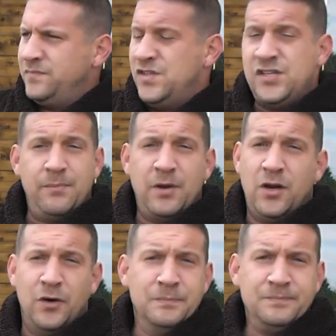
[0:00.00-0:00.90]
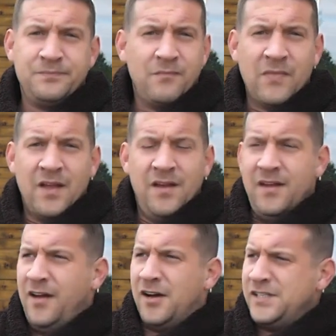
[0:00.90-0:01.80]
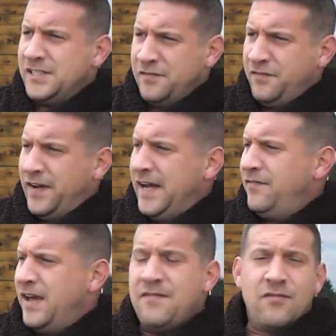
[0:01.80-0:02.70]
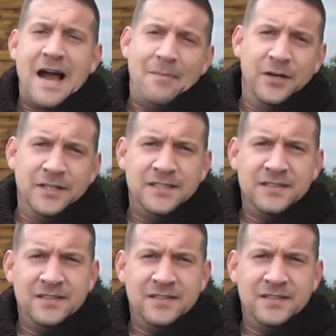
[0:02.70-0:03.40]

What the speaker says: typical, I said to Faye, if it ever happened,